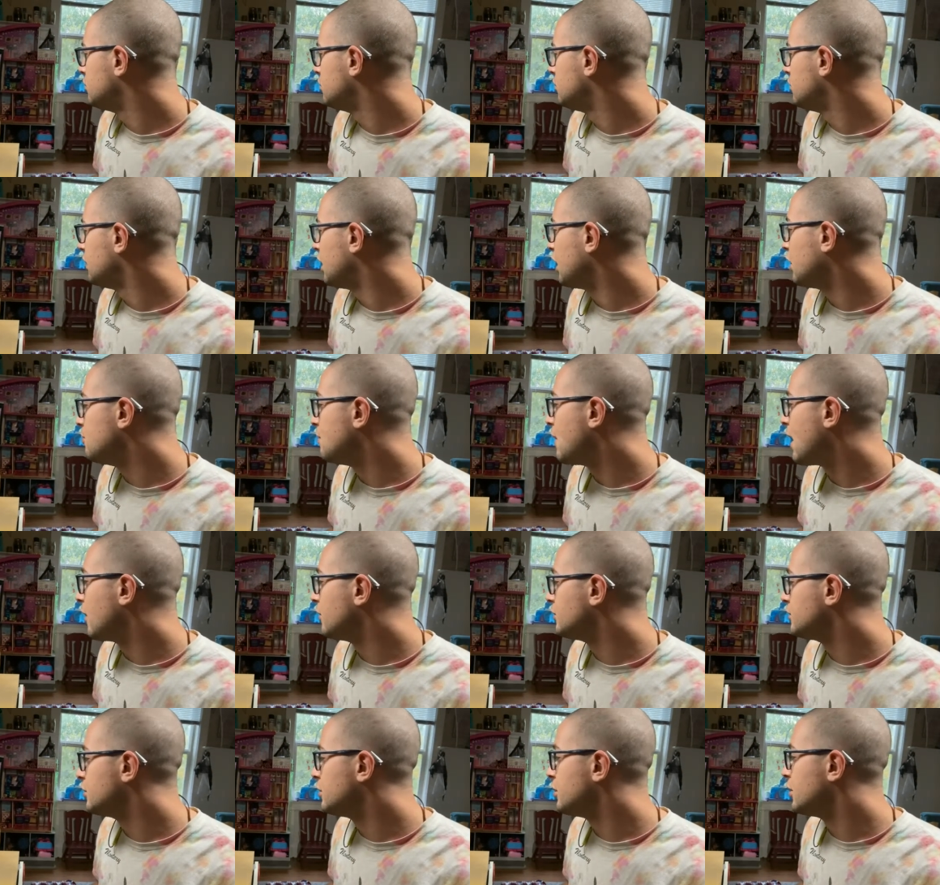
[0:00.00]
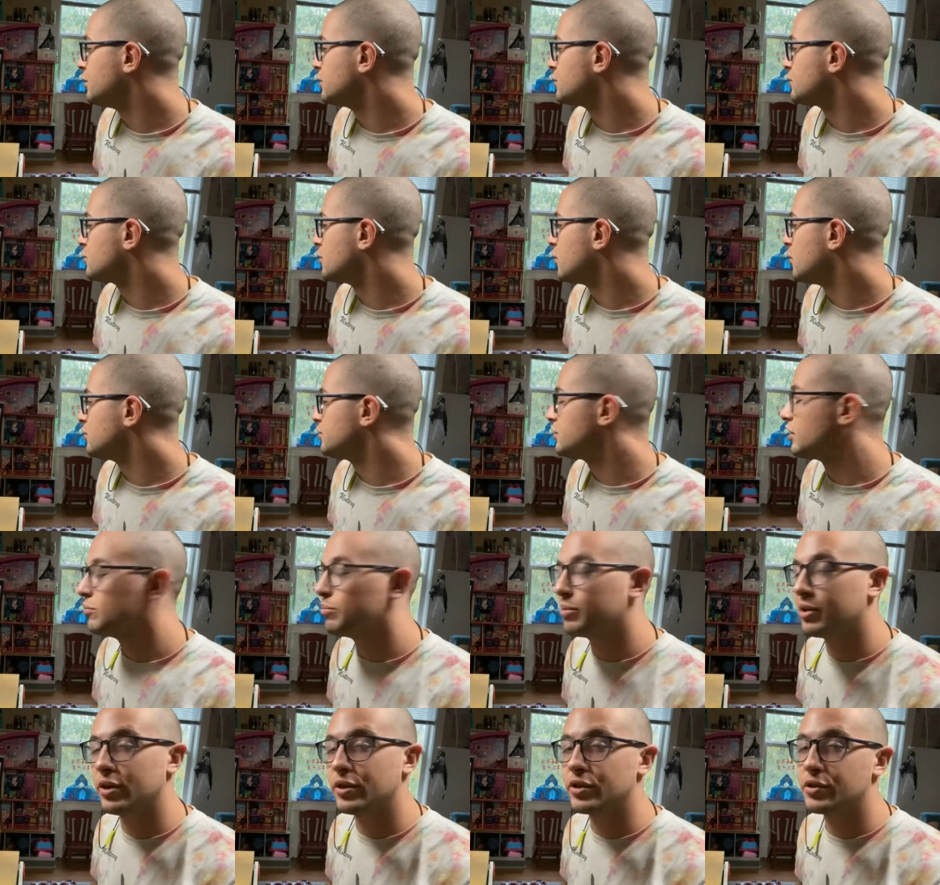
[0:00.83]
and mounted an assault on
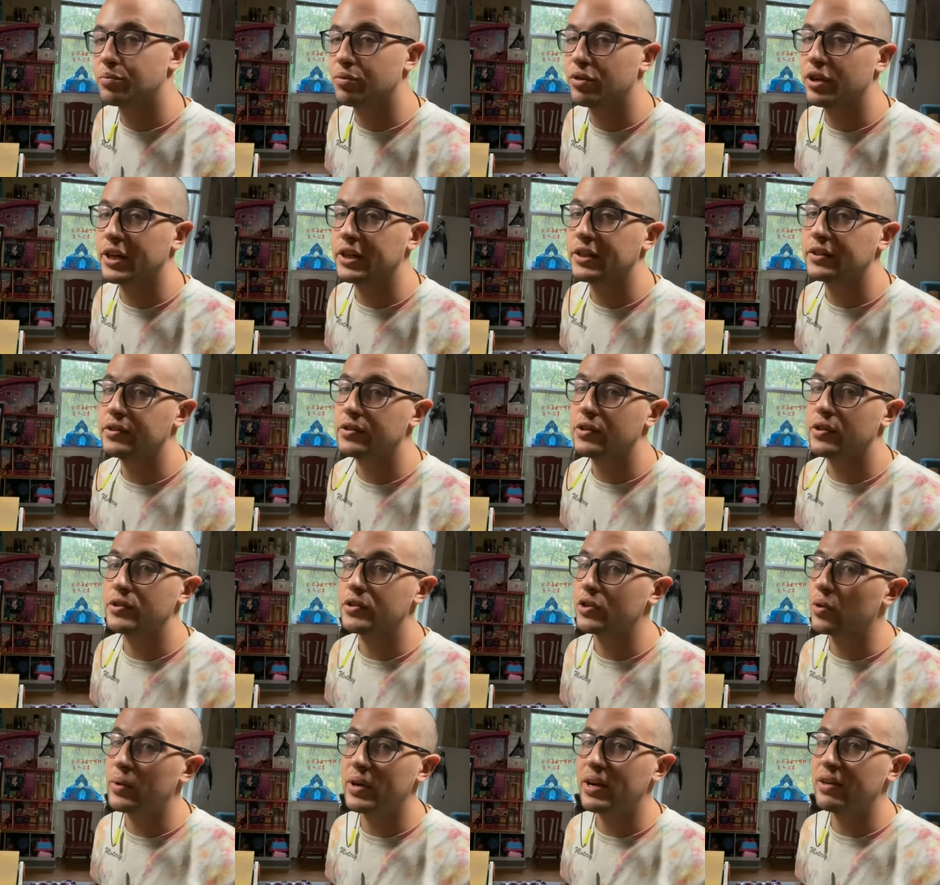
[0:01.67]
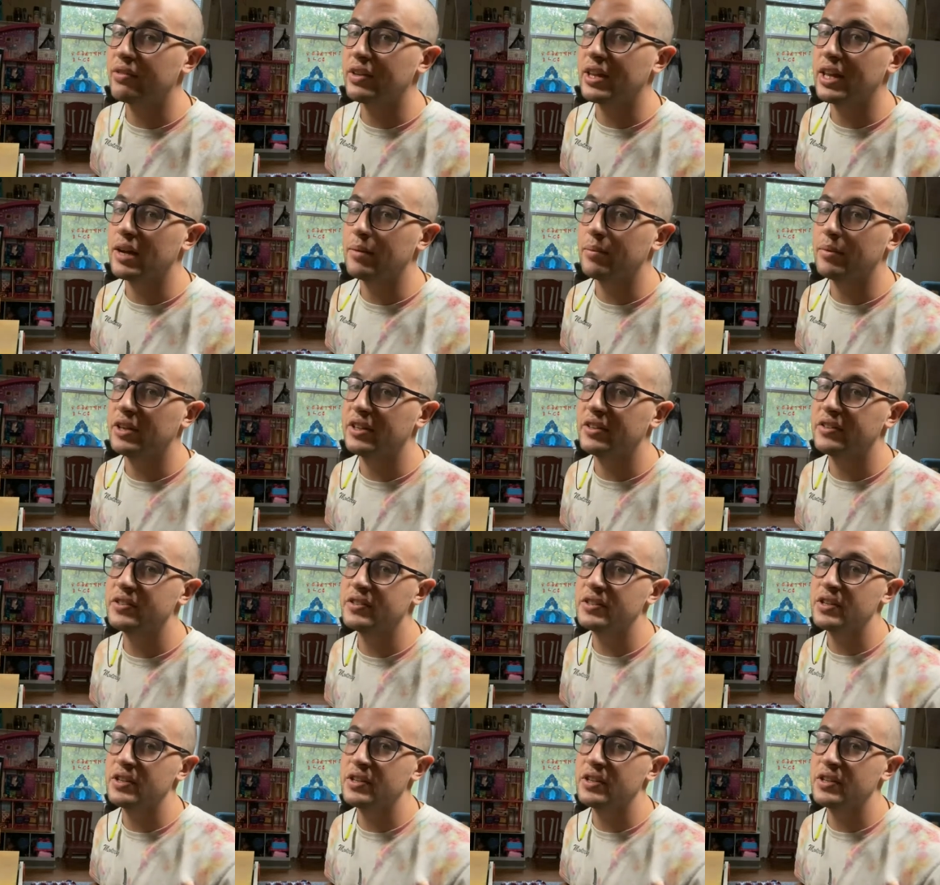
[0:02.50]
Bitter Springs. So whatever that means,